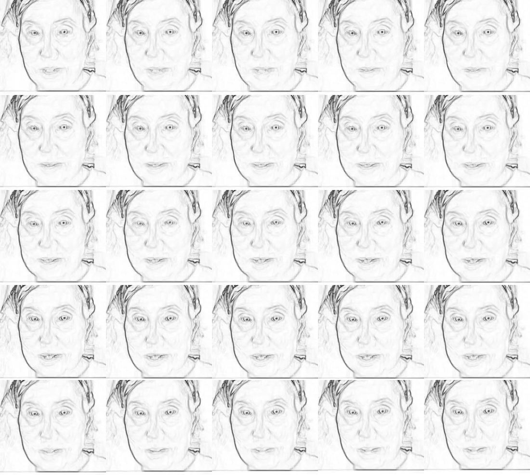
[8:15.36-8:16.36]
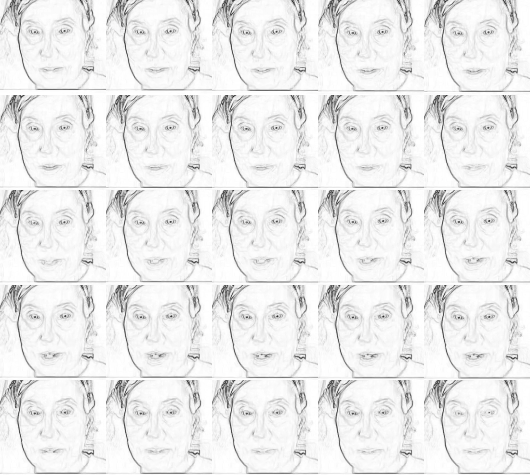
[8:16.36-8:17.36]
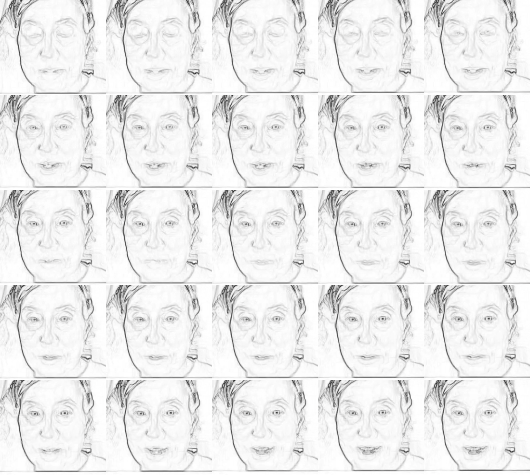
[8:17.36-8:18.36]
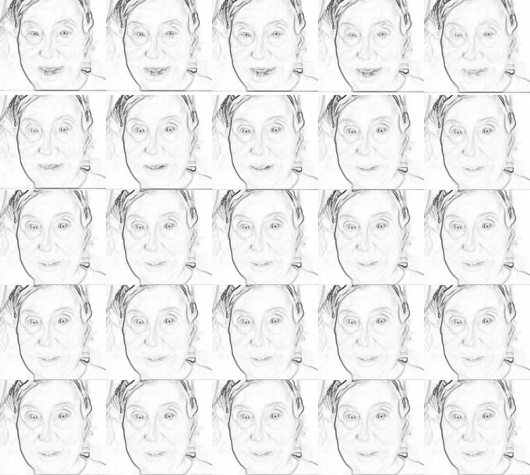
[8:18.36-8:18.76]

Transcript: evidence, such as, oh, I don't know, watching a reptilian give birth or lay an egg.